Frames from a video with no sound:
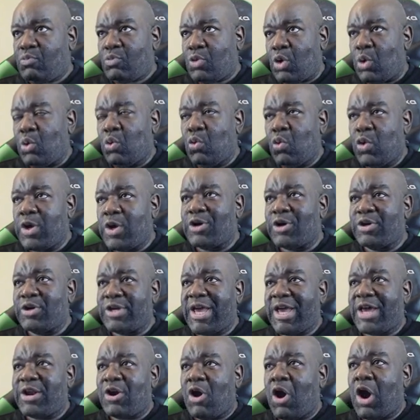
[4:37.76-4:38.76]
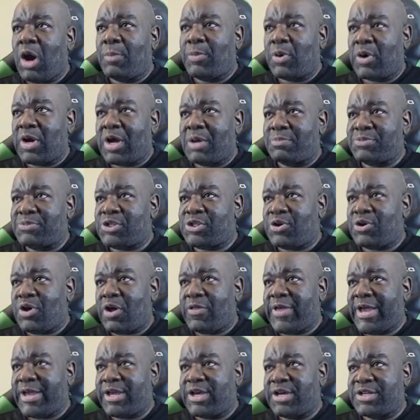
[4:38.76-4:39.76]
will get armor ups and all
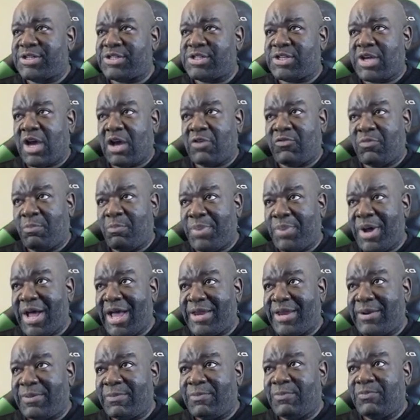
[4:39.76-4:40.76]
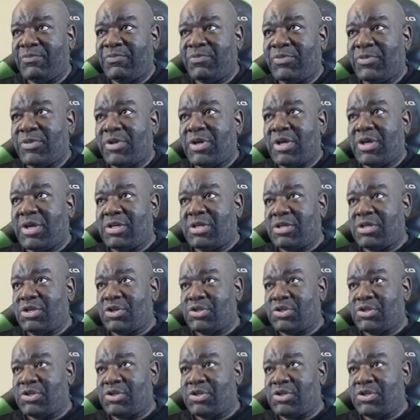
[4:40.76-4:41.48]
that good stuff, but you